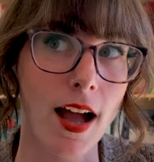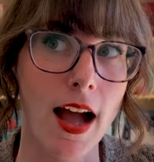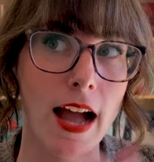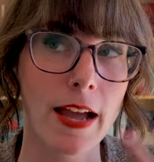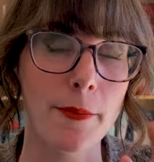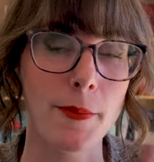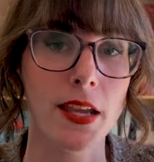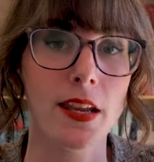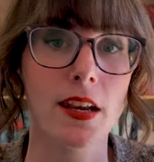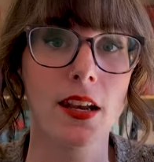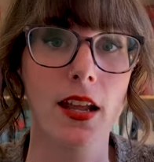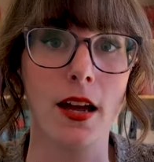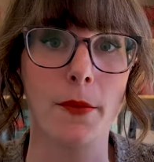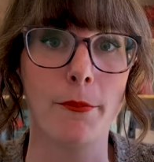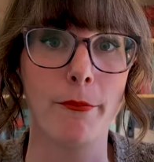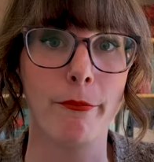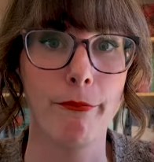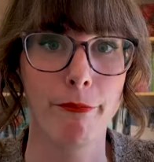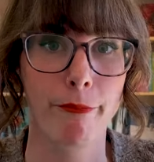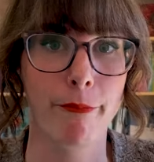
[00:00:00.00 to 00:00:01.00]
I mean,
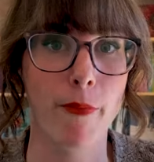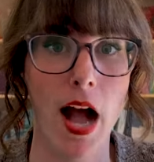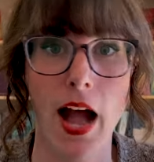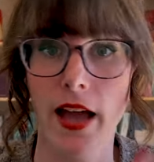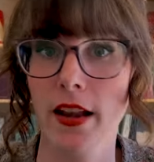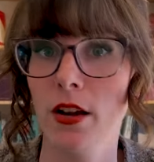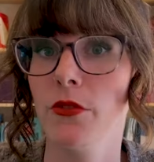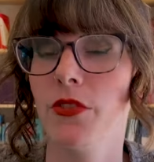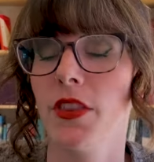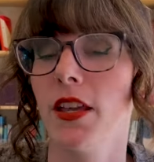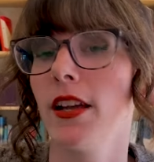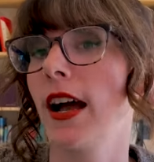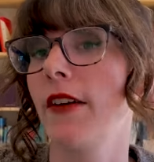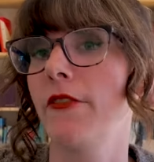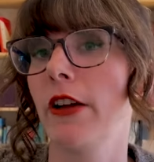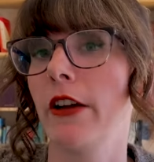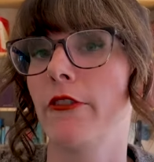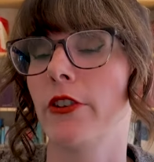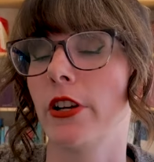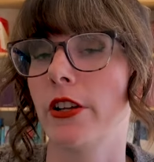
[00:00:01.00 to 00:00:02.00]
I don't think
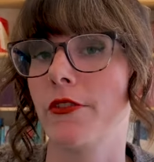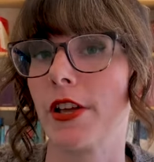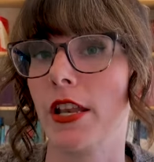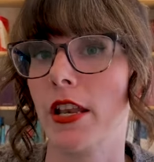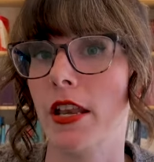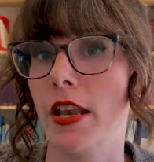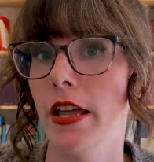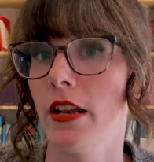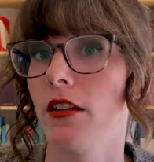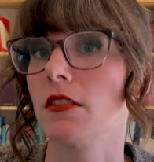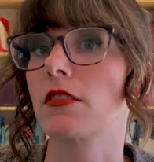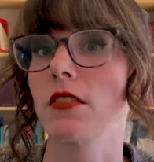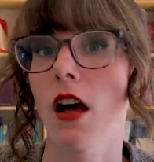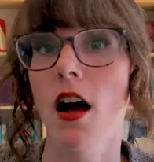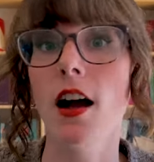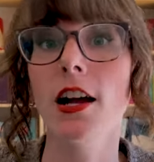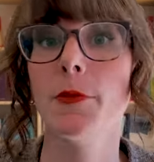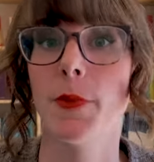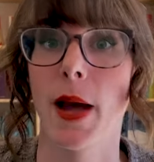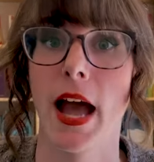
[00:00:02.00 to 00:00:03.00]
I've ever even knit a
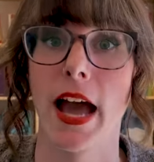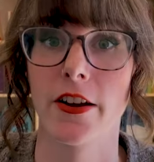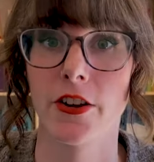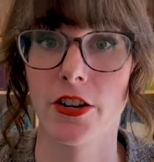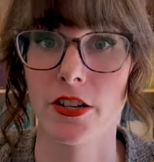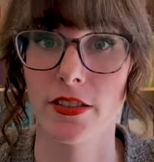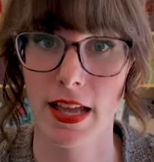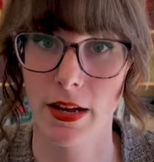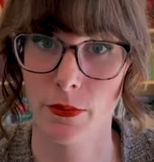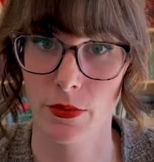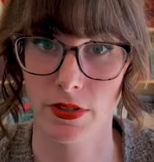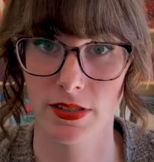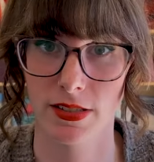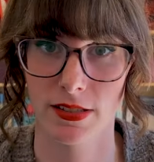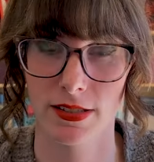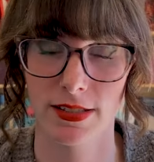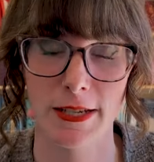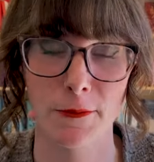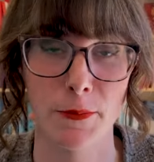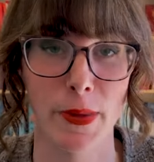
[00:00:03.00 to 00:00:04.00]
sock pattern that was
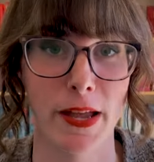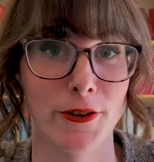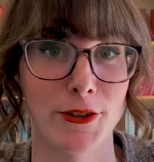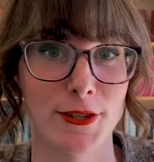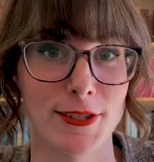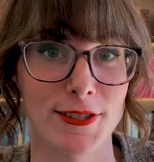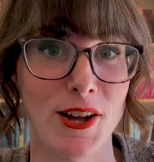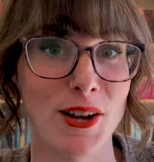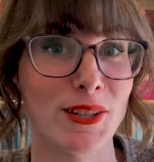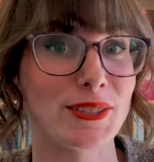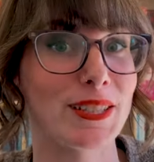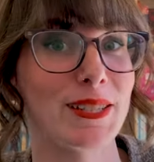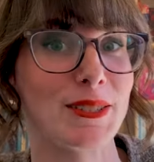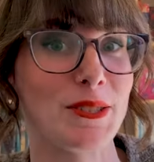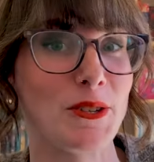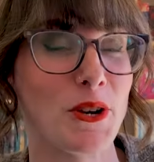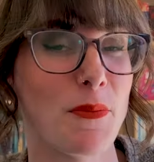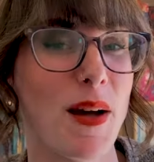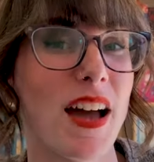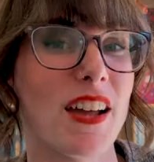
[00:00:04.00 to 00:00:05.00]
16 pages long, let
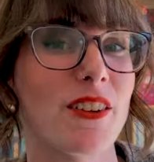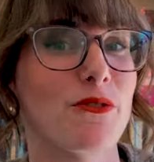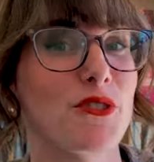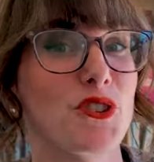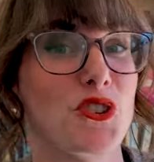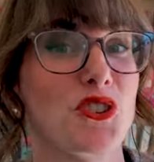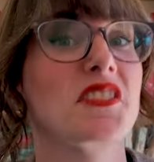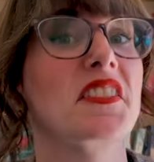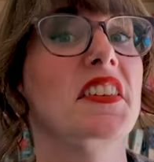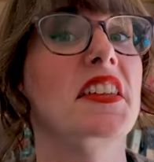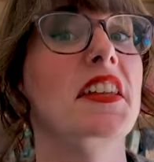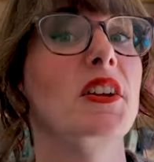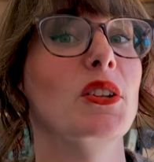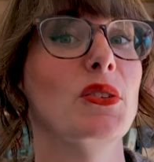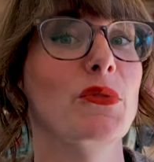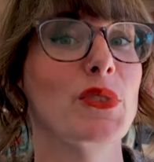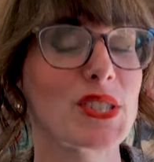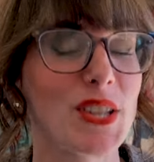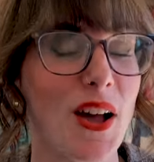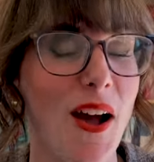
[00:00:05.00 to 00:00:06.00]
alone a pattern for just the
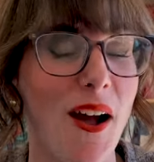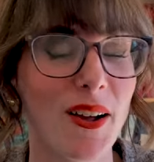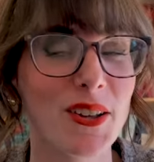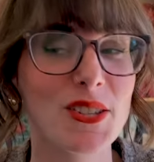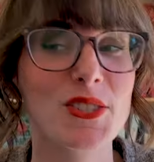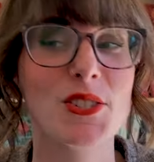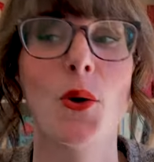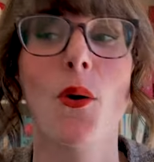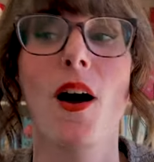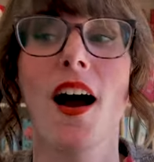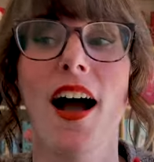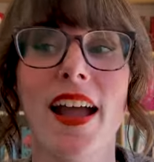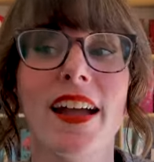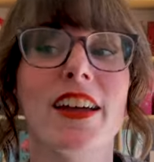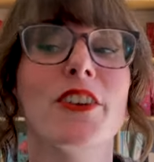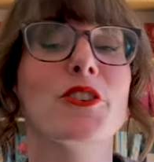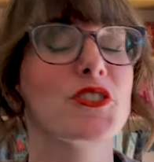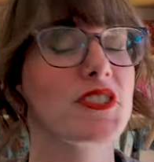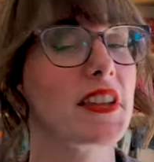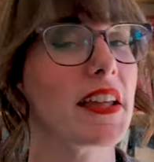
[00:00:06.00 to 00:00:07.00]
heel of a sock. So I
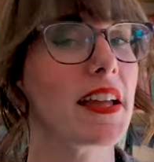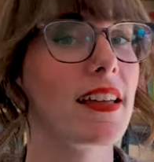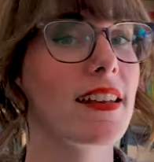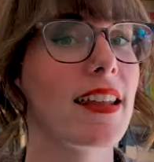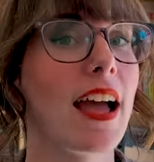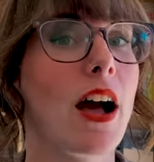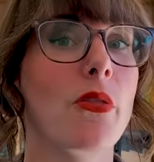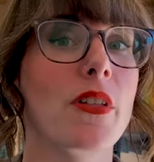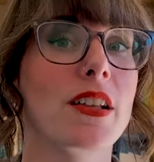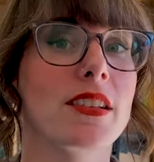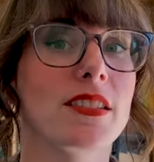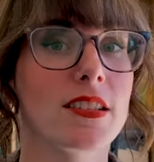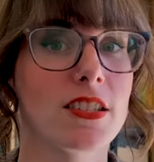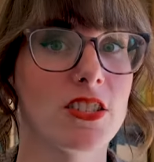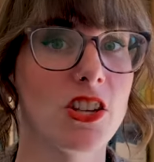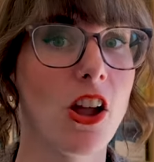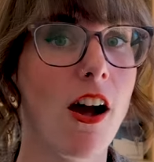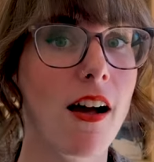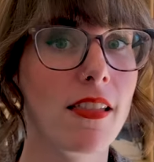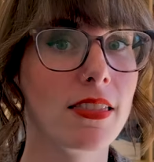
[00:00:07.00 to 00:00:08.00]
understand how this
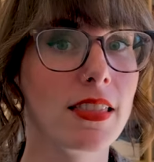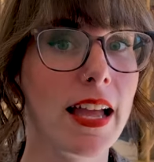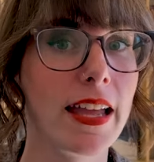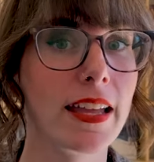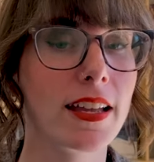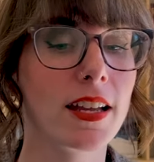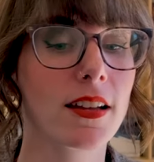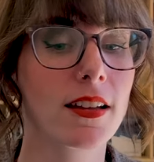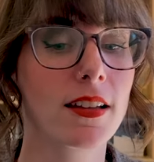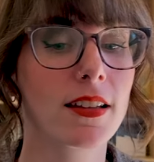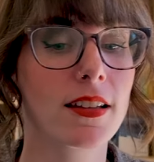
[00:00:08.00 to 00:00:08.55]
is not like